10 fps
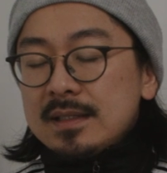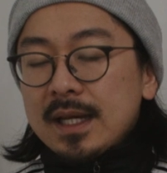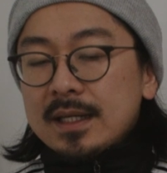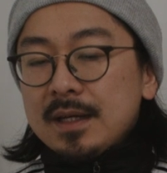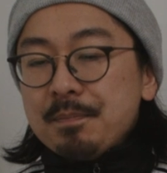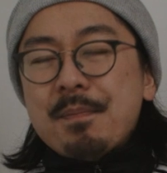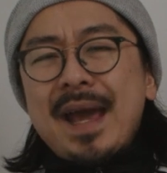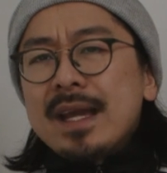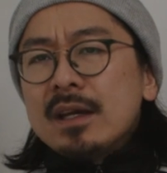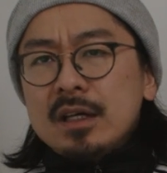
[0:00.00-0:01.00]
like a
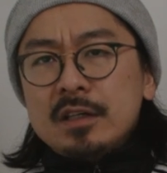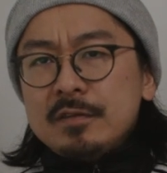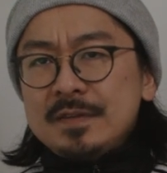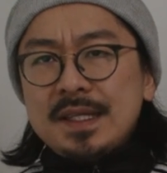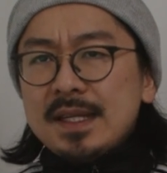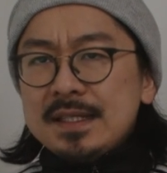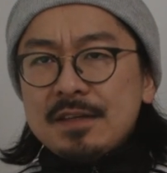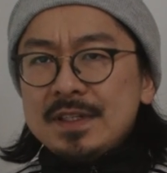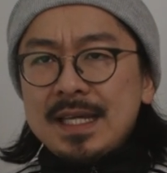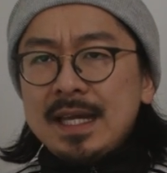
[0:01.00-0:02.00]
mayor of City
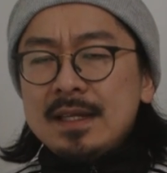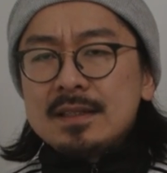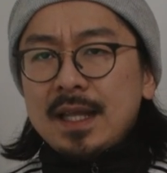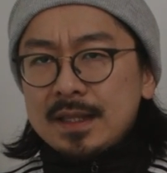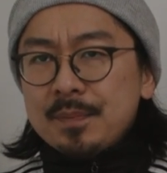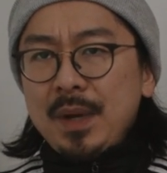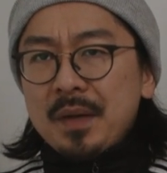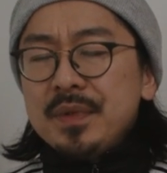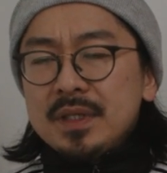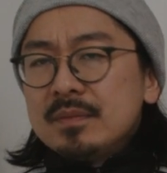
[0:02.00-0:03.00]
17 is like the
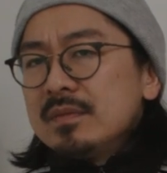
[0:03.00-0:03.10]
puppet